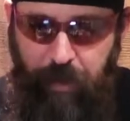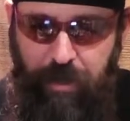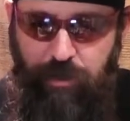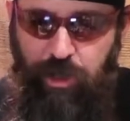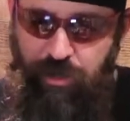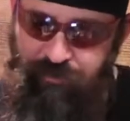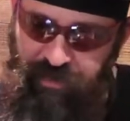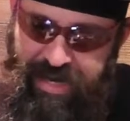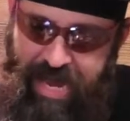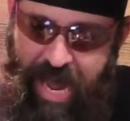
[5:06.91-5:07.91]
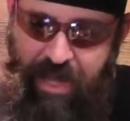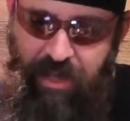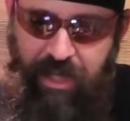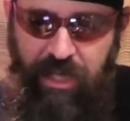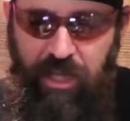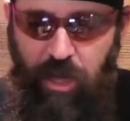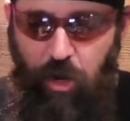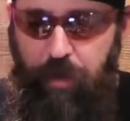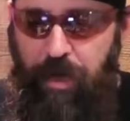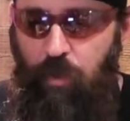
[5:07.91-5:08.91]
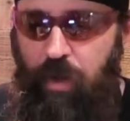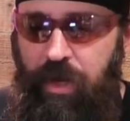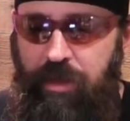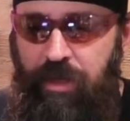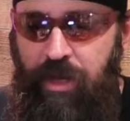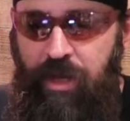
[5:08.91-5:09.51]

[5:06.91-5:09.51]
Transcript: by just finagling a little bit with